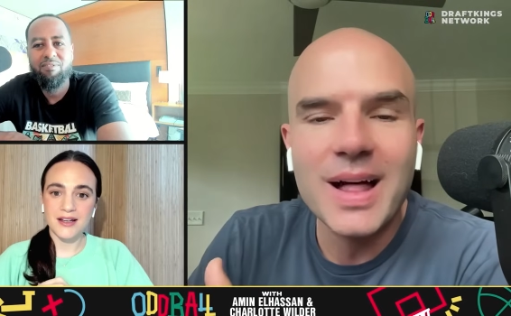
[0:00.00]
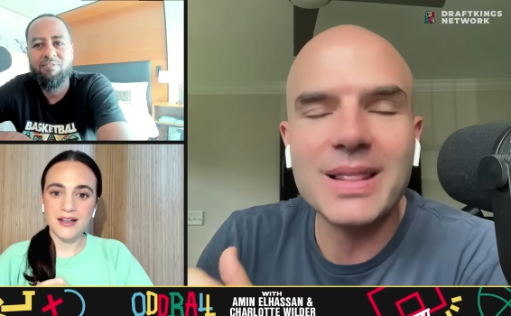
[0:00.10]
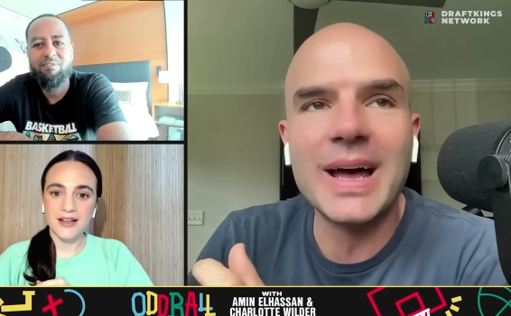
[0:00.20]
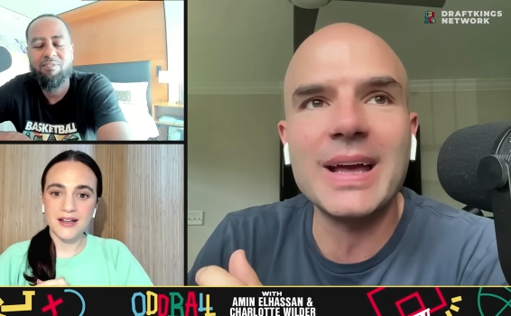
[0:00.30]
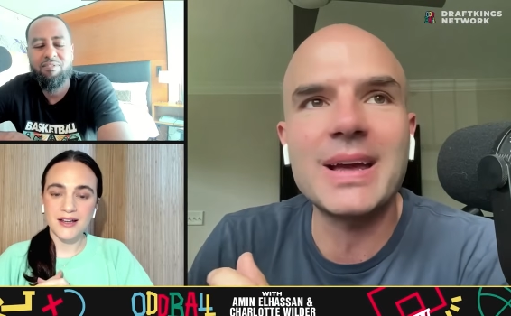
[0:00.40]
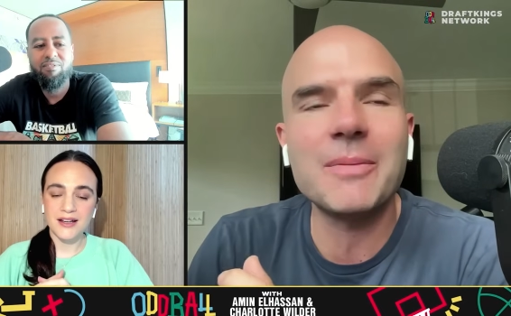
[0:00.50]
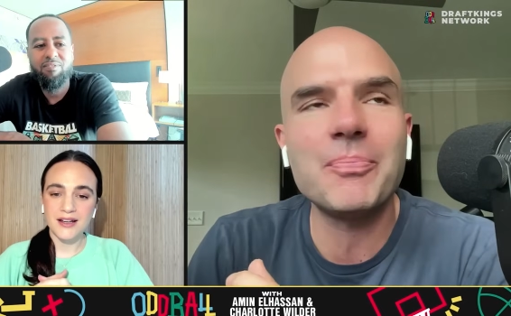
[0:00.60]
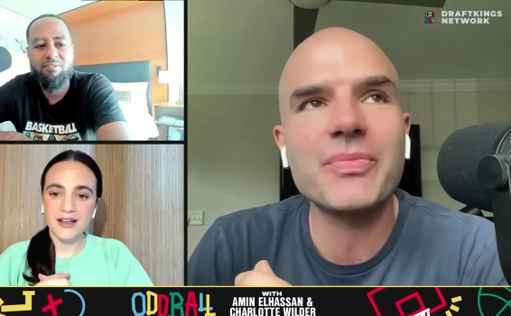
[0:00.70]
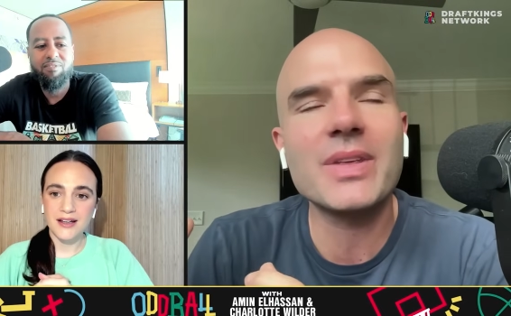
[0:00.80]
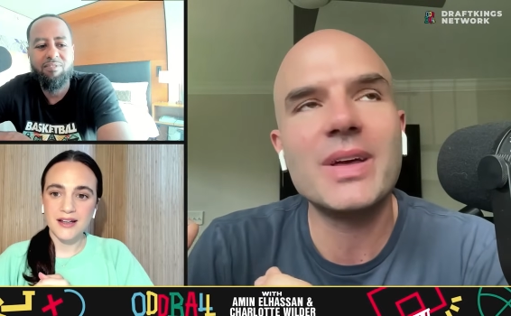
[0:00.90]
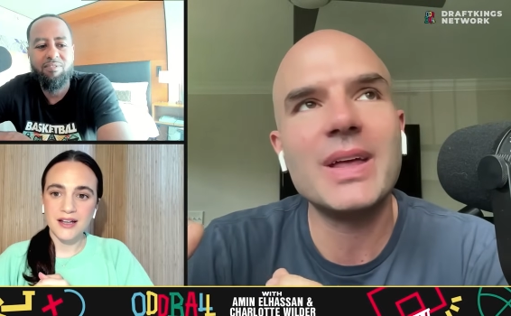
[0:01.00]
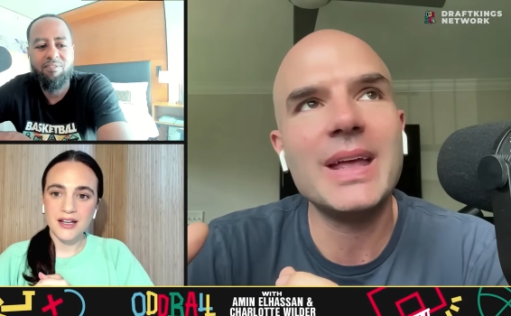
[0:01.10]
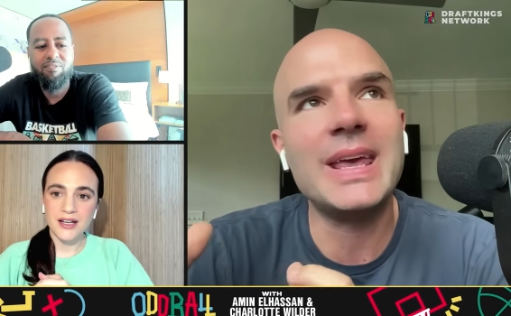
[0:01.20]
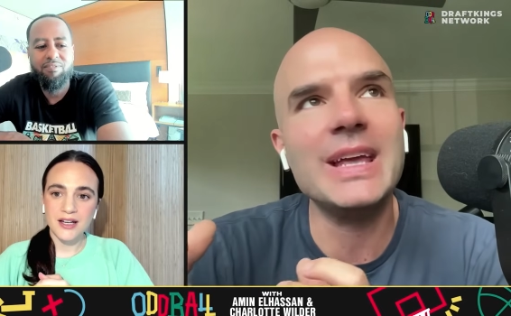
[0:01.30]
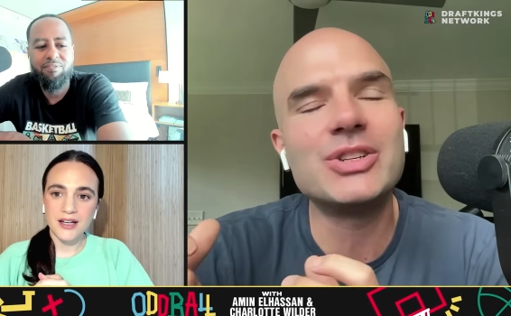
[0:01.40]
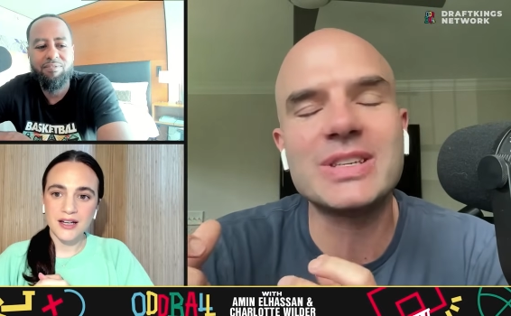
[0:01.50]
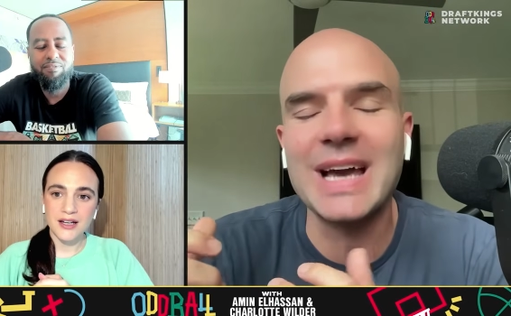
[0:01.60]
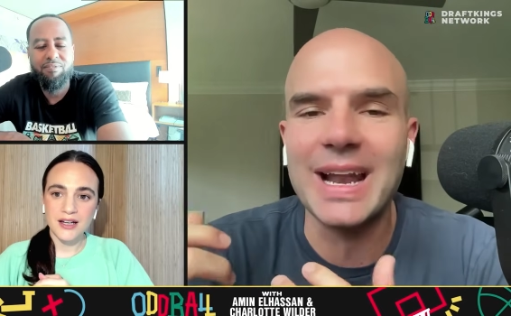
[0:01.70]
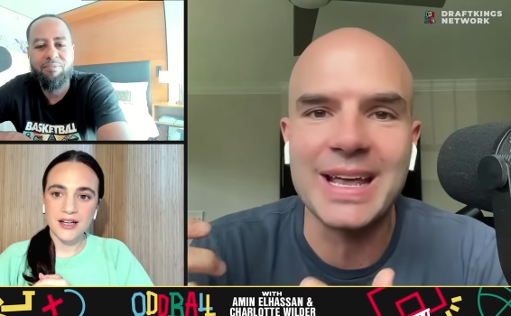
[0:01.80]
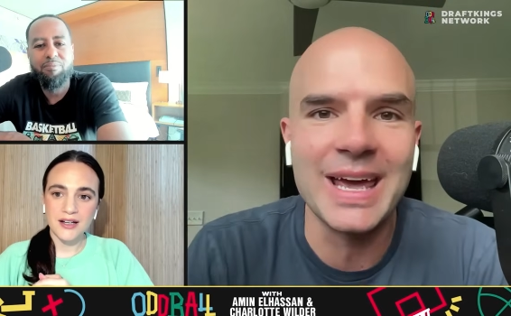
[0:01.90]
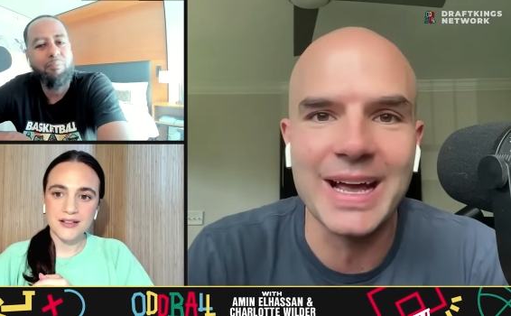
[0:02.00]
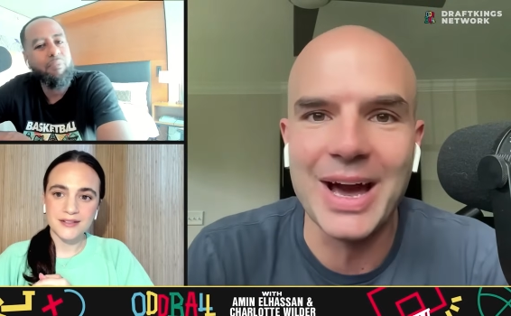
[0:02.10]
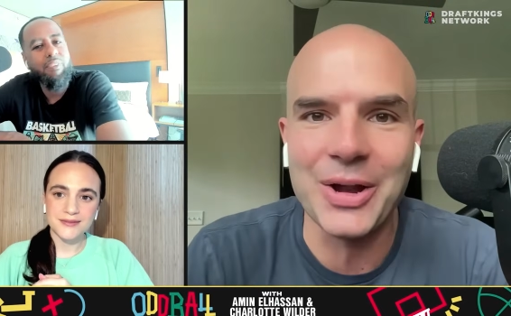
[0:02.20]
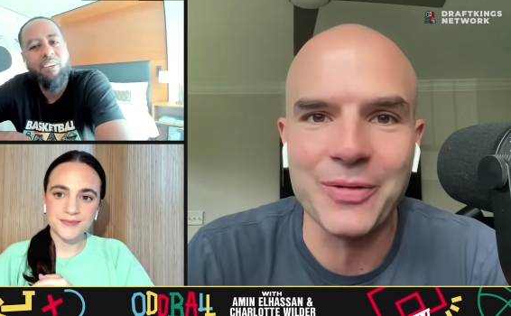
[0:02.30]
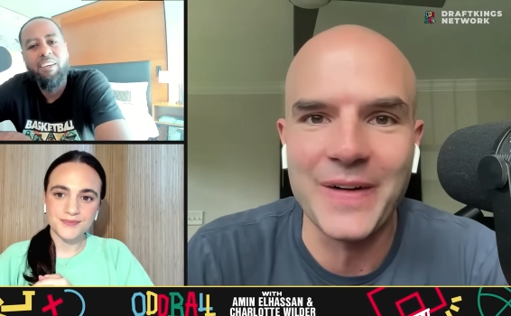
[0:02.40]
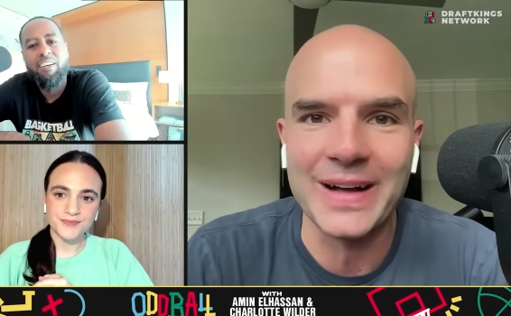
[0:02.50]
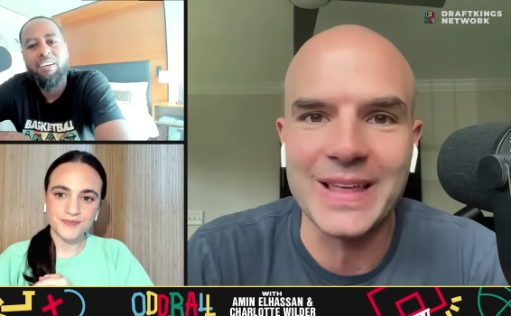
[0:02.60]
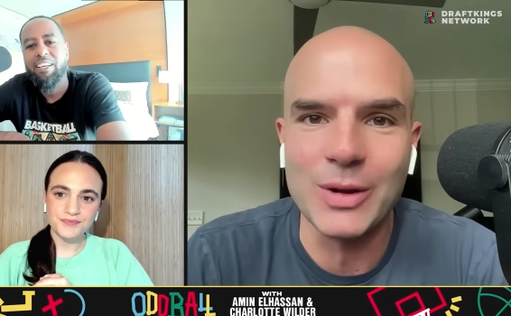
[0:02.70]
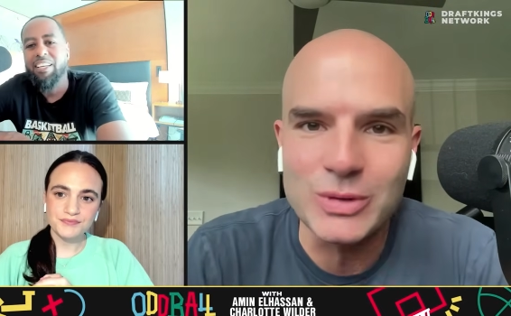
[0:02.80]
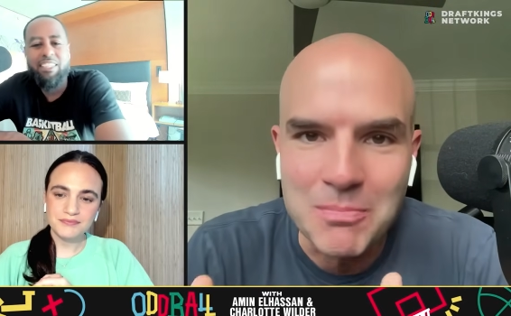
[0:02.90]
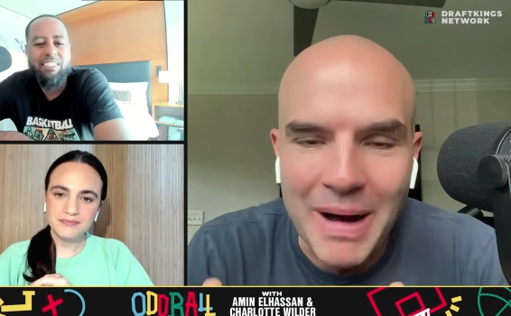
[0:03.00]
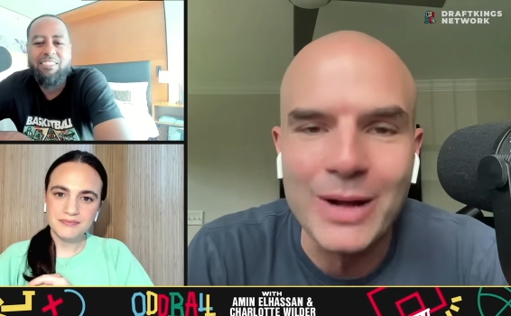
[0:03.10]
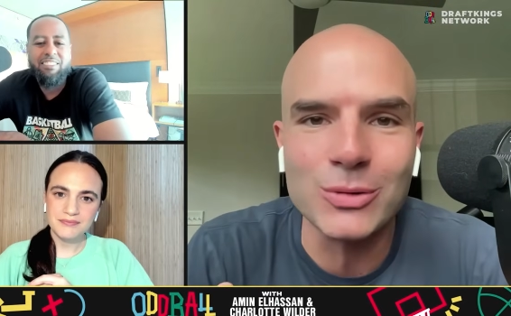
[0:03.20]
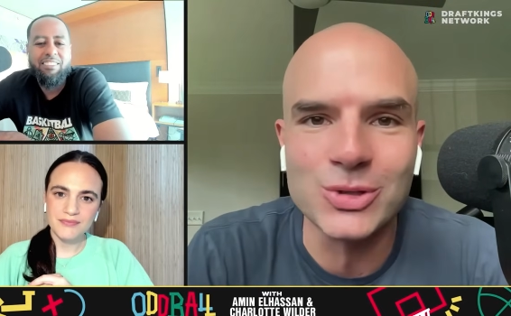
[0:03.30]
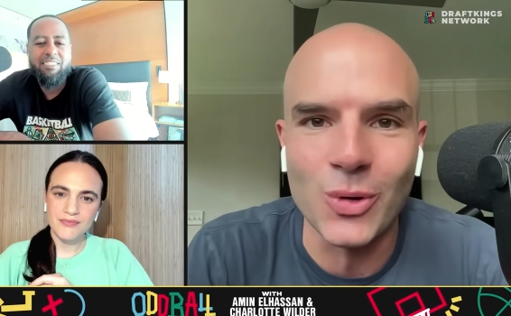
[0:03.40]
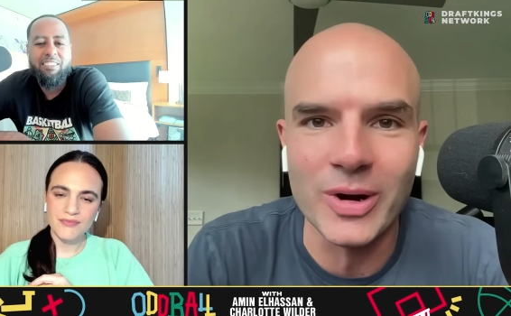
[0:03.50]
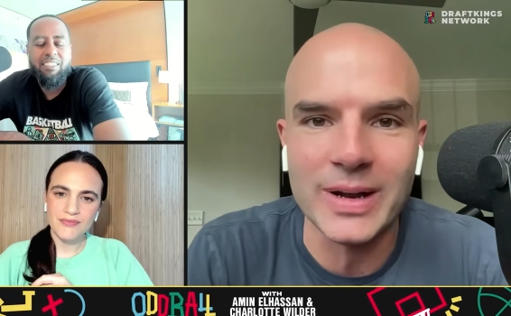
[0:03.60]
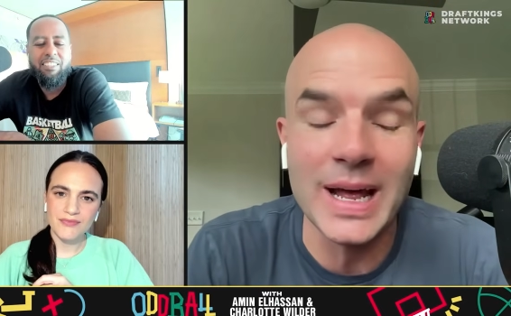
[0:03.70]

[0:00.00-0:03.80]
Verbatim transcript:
Speaker 1: like he just got a kick out of the fact that it was Michael Jordan.